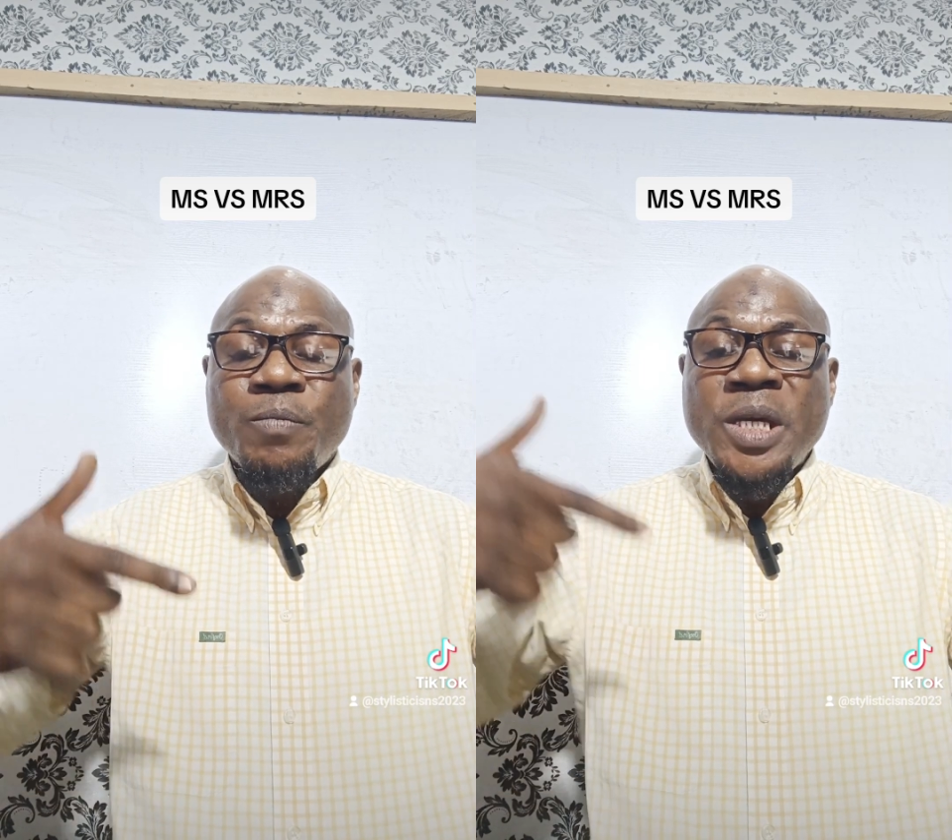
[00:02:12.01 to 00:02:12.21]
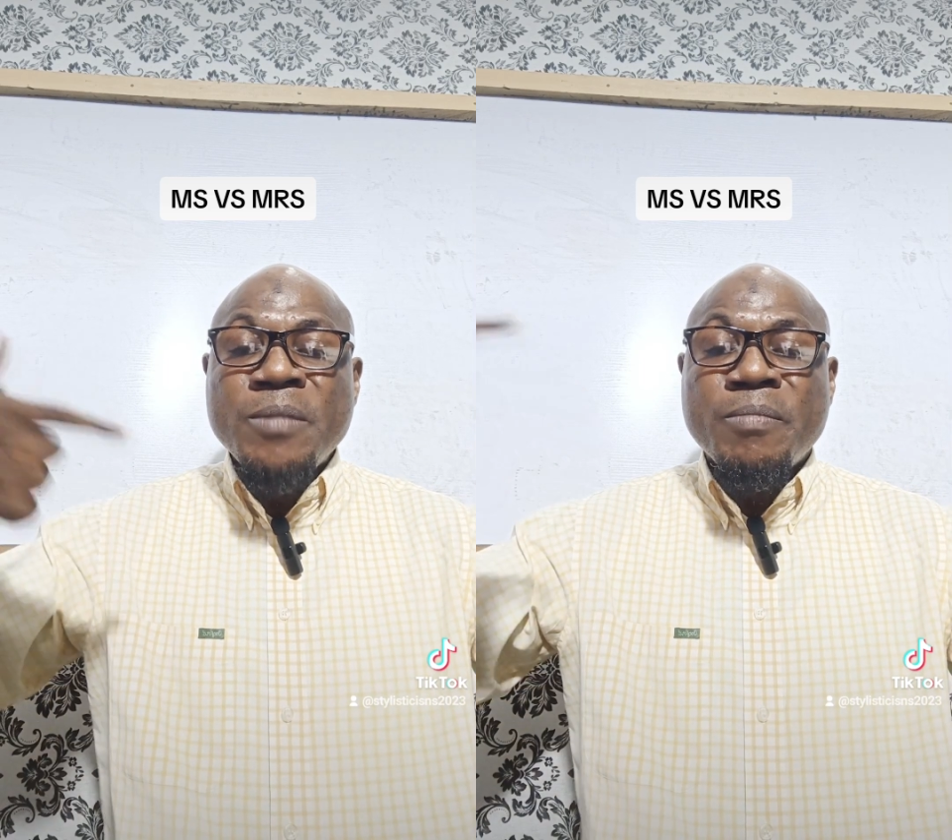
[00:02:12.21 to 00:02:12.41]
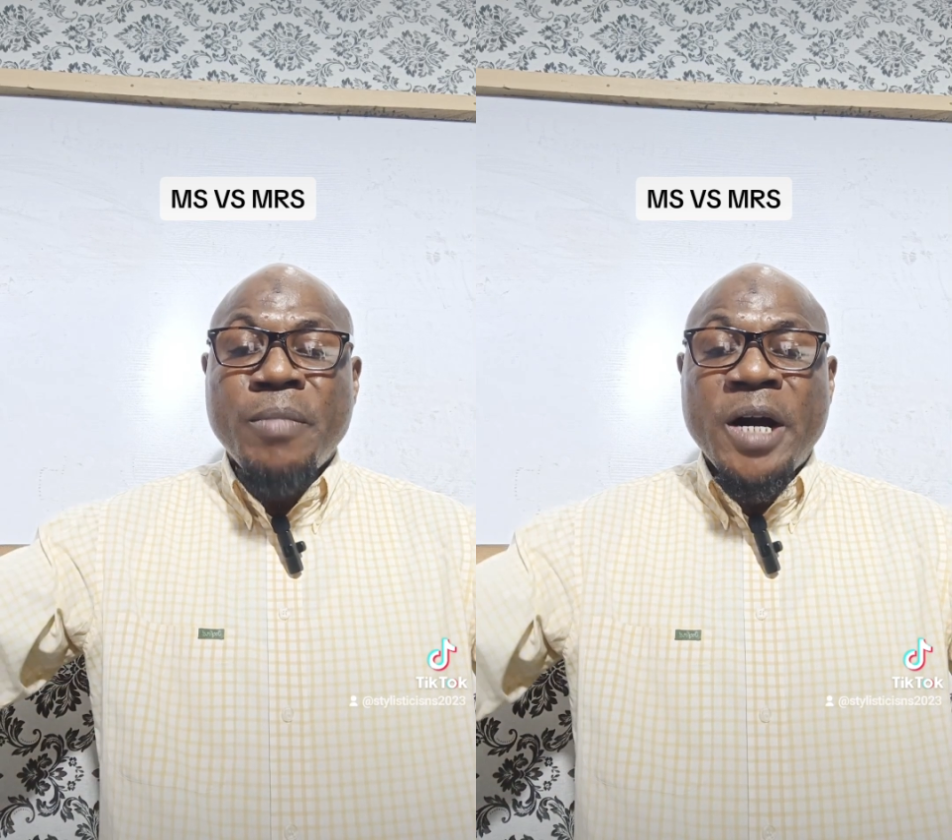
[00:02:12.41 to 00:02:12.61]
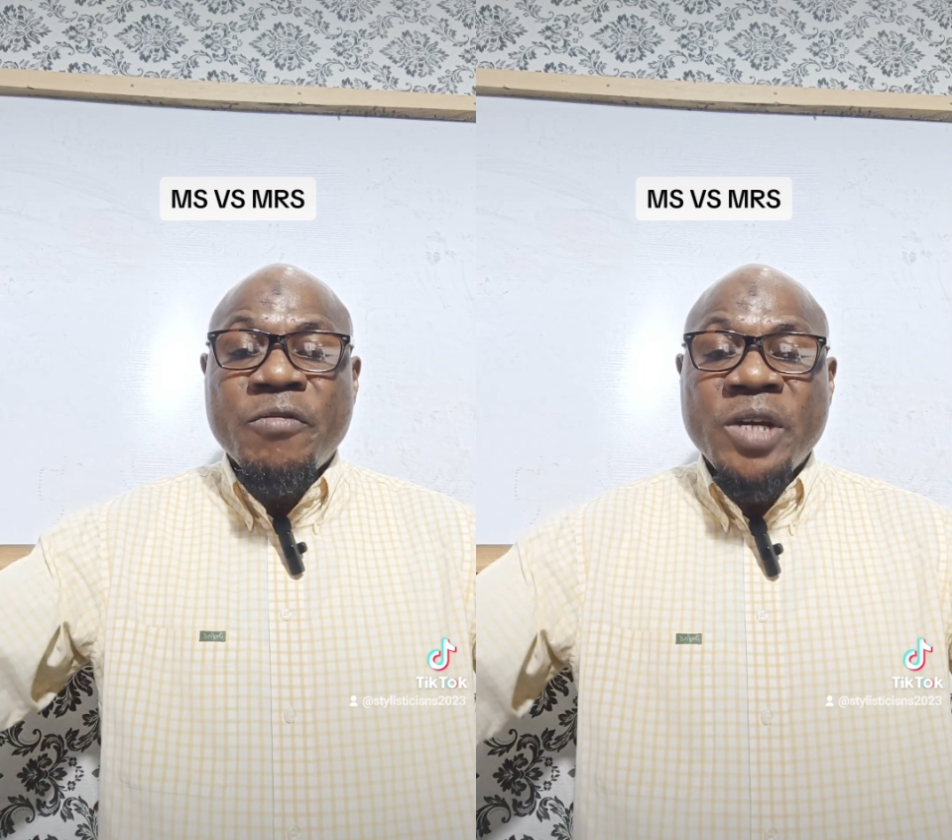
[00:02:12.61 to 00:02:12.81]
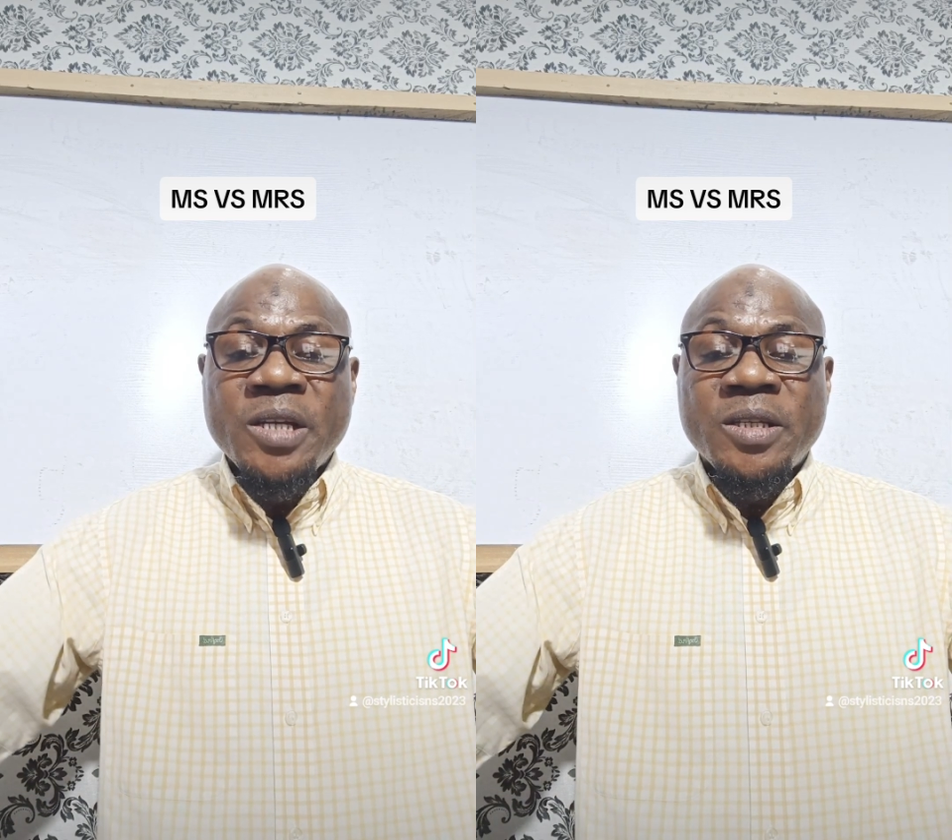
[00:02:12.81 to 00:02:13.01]
being
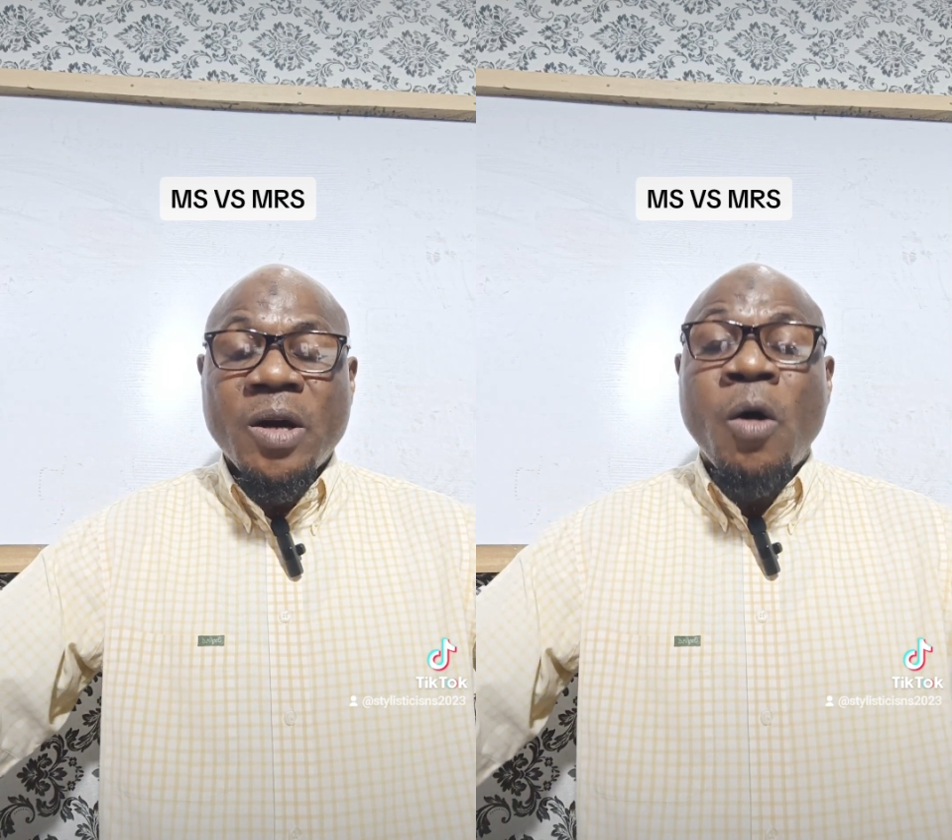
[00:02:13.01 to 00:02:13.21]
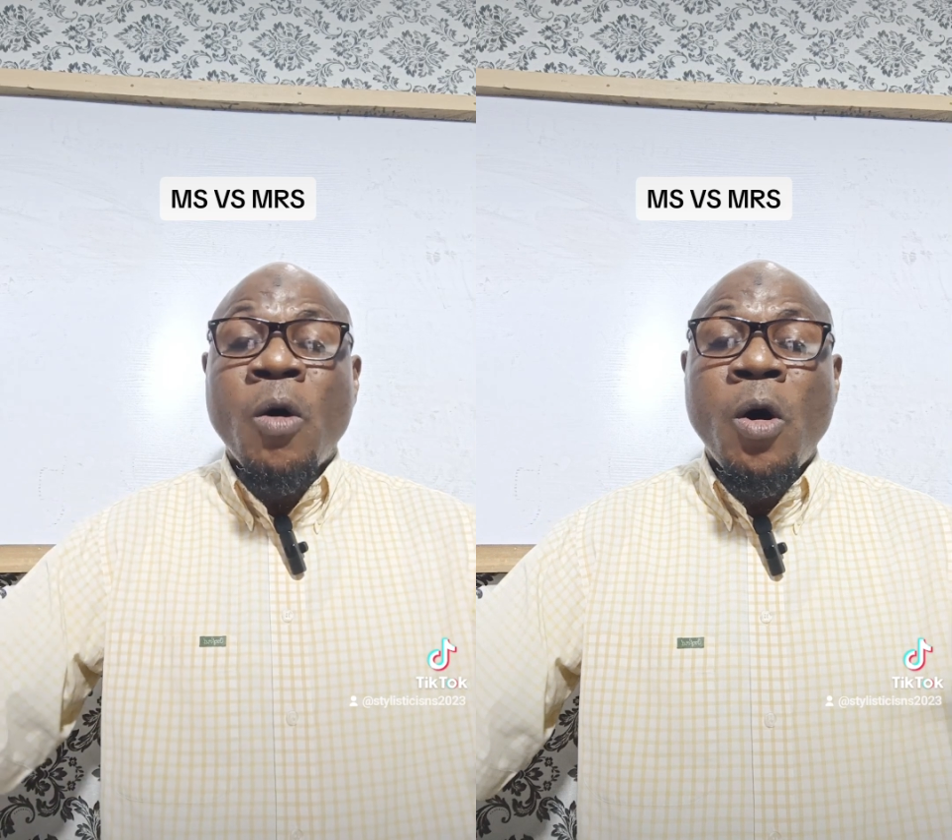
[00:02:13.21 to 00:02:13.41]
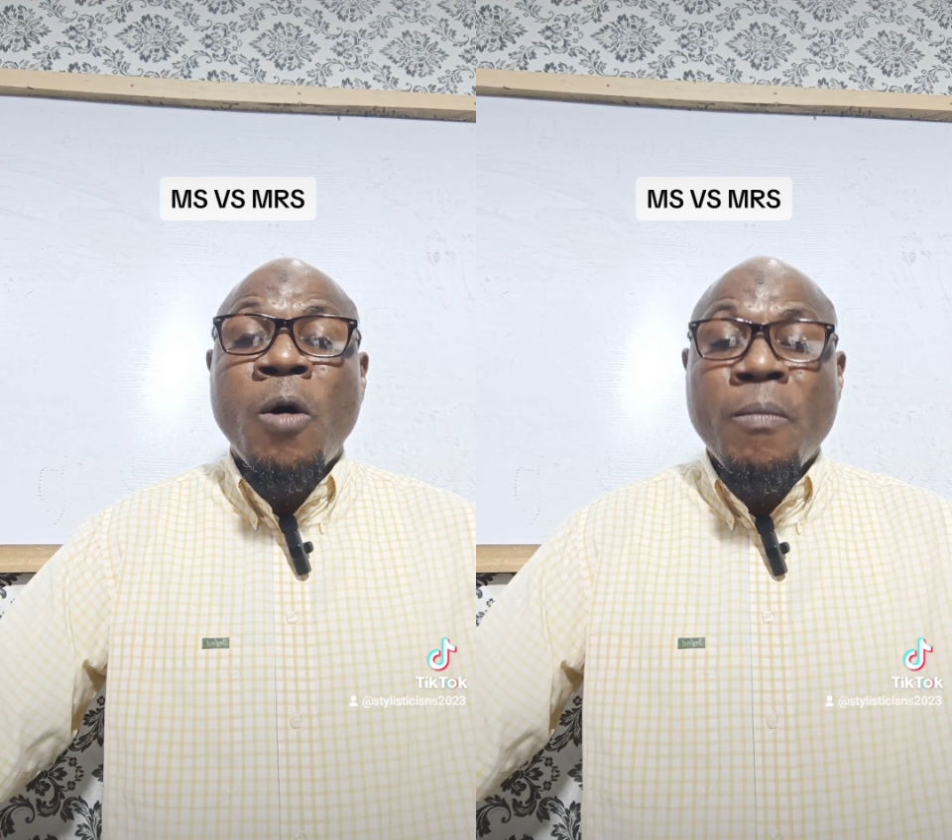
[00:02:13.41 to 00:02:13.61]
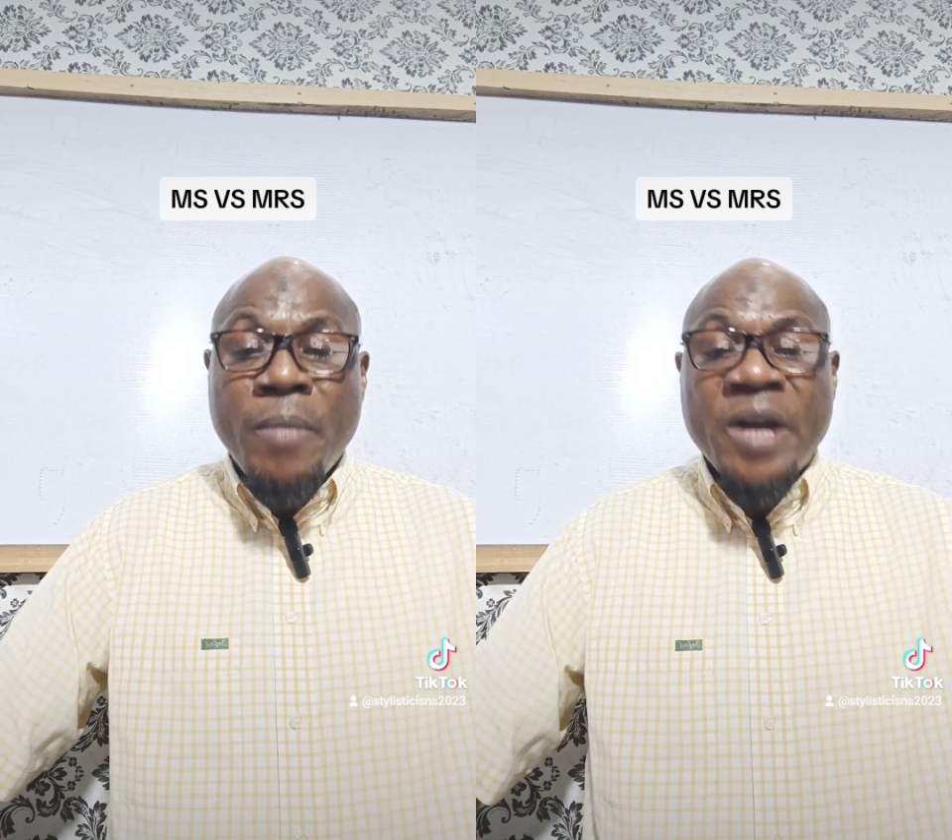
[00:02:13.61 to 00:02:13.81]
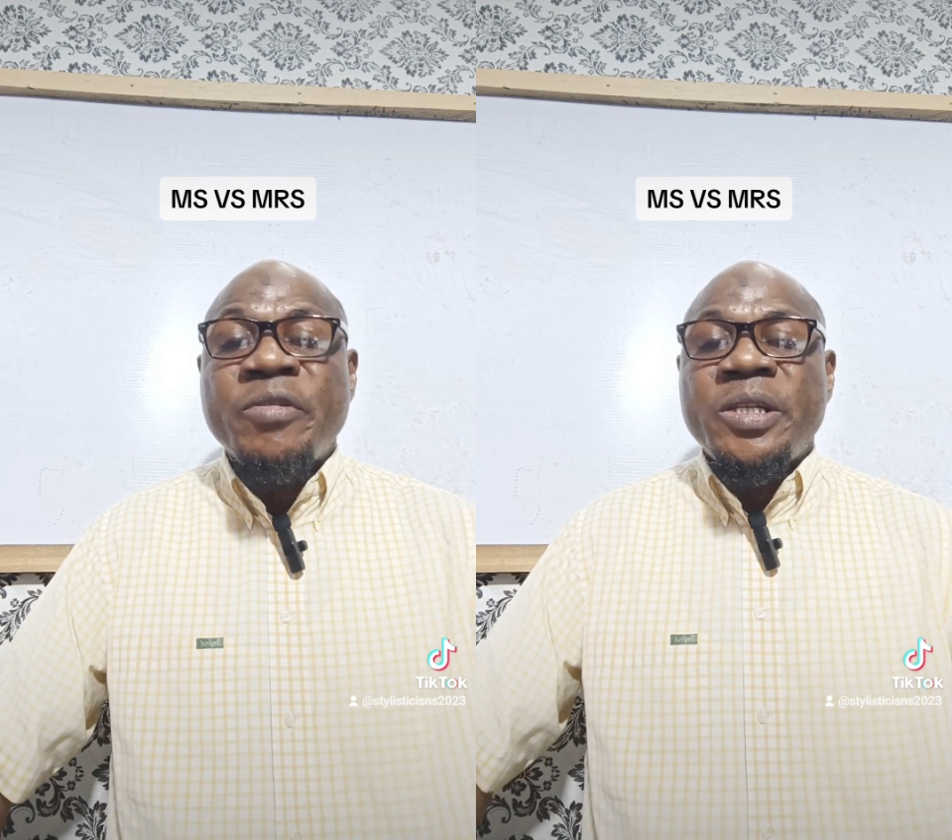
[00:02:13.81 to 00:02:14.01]
married or
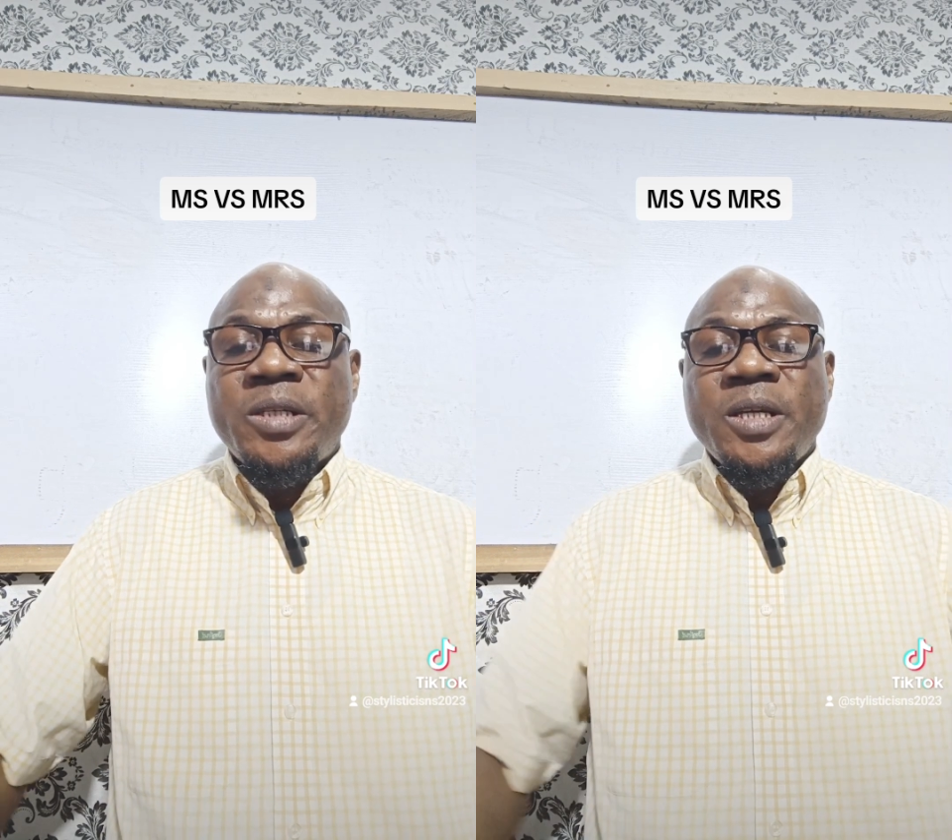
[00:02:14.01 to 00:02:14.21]
unmarried.